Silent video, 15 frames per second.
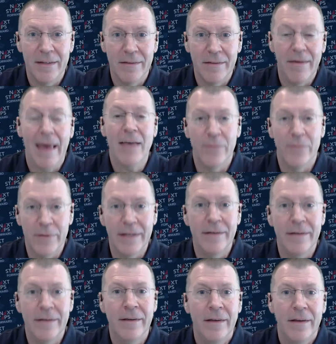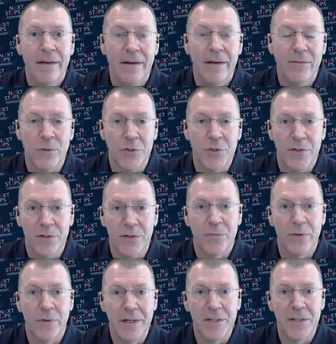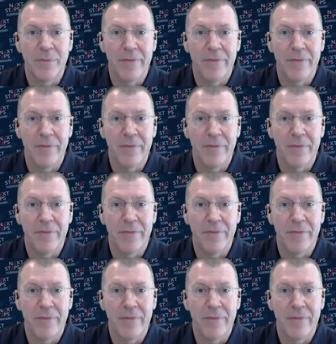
And thankfully, unfortunately, it took forty years,